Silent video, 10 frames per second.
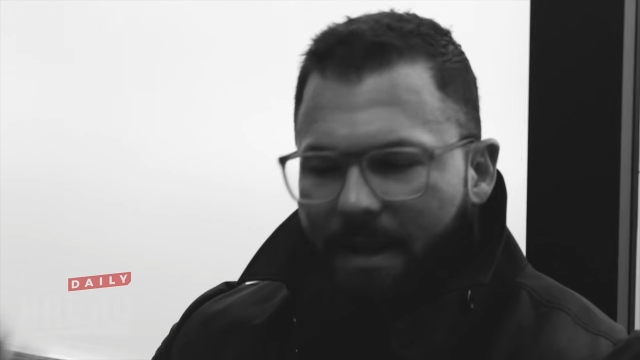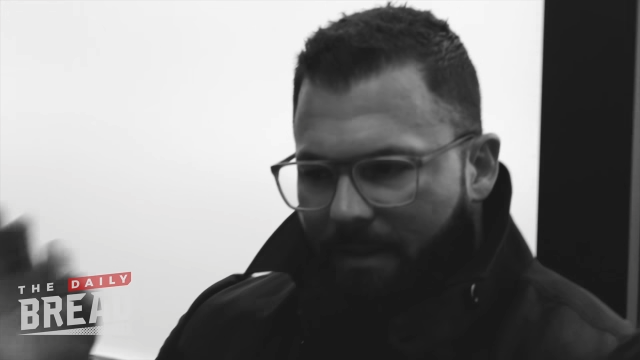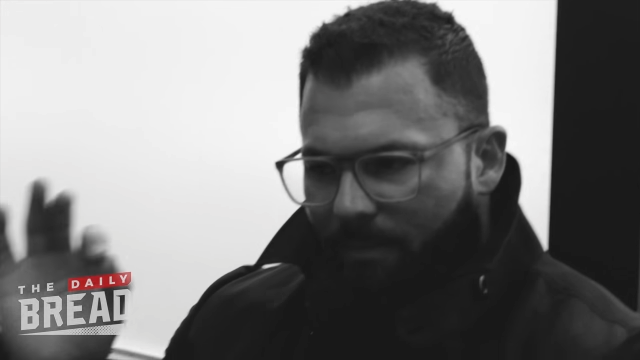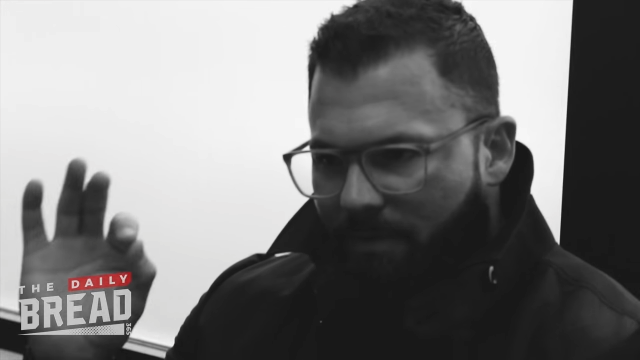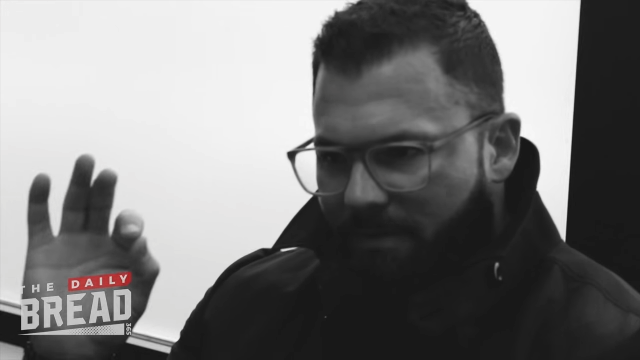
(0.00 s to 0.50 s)
in
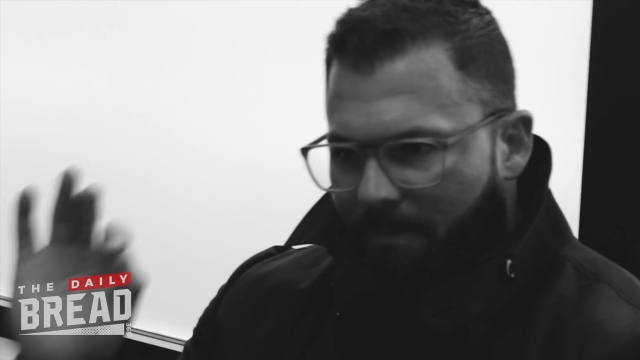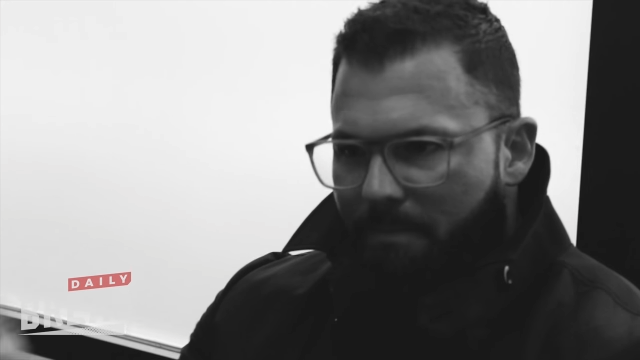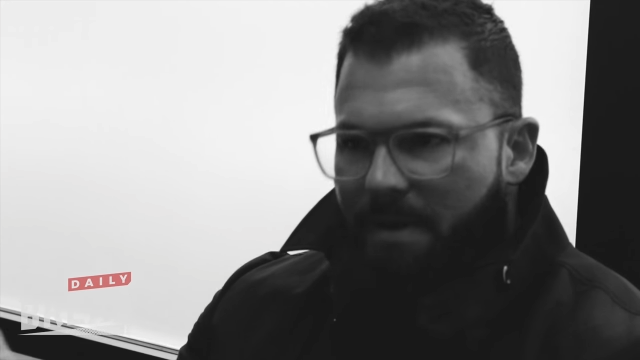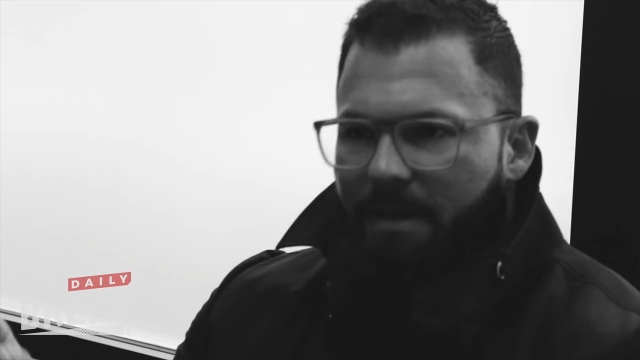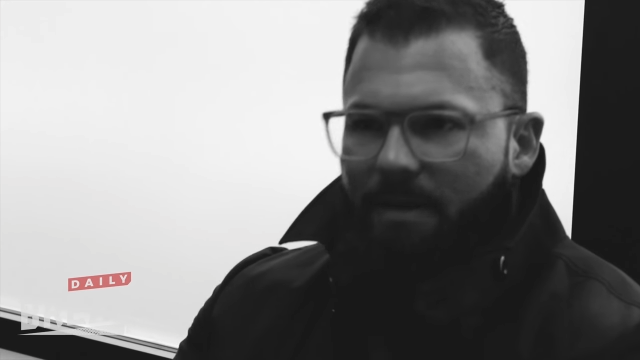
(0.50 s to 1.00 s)
the most
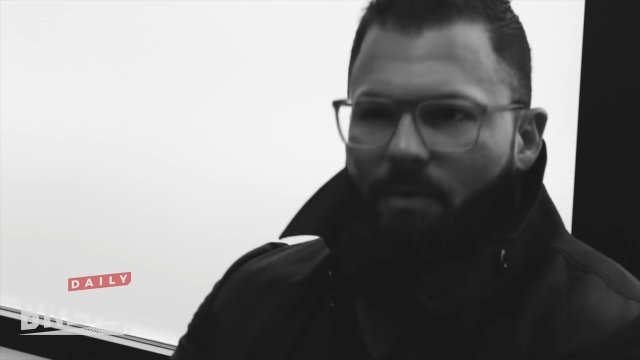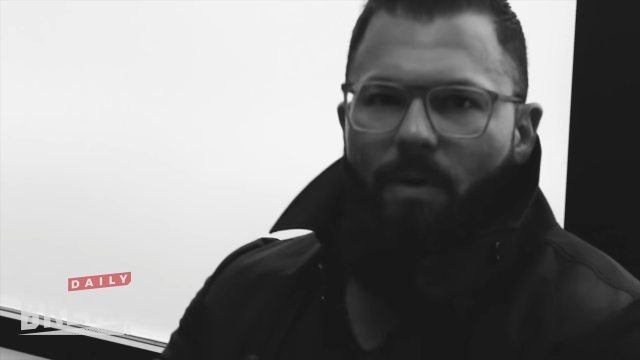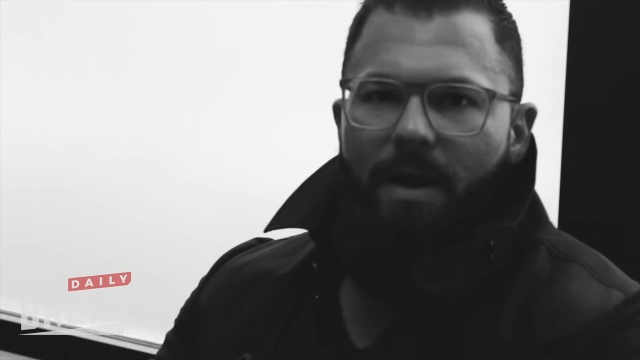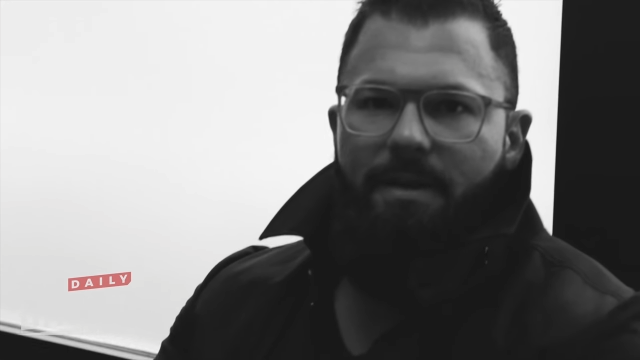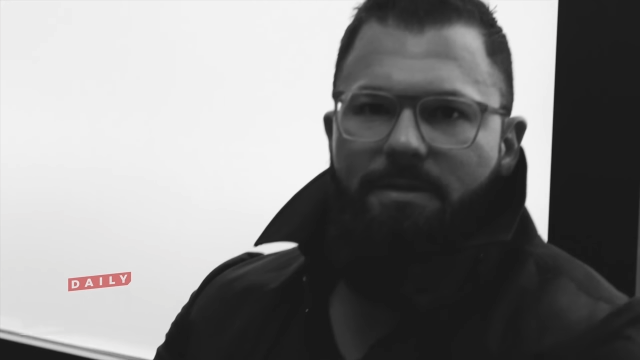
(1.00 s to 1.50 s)
immediate
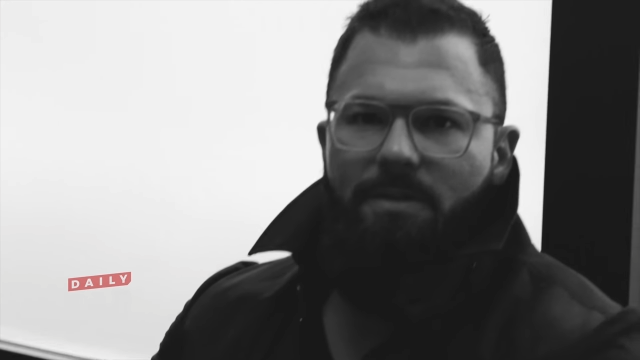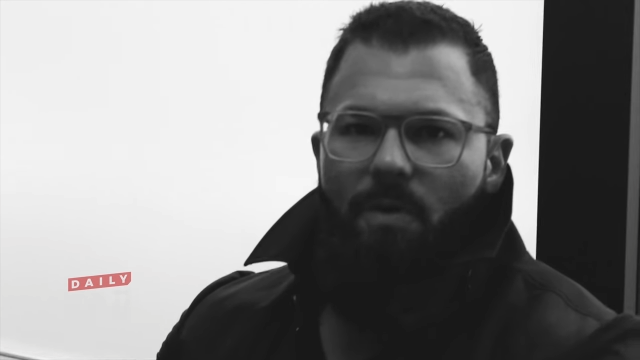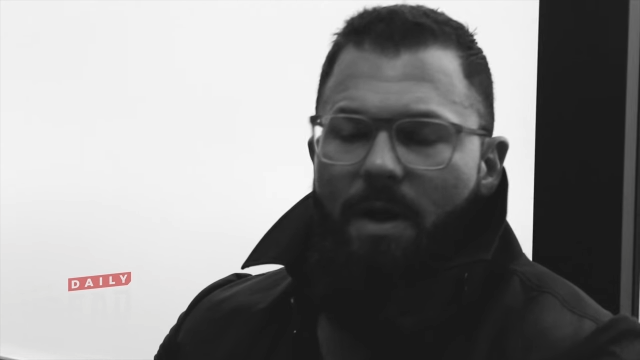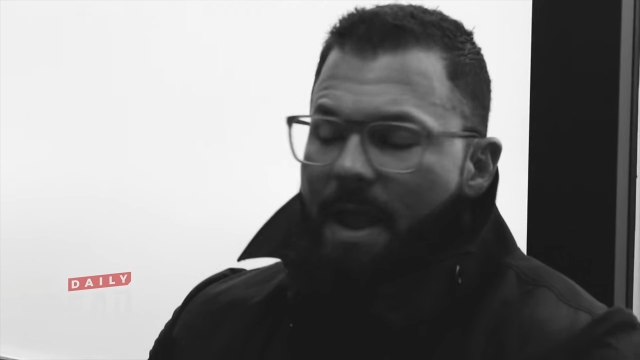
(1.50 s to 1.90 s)
way. So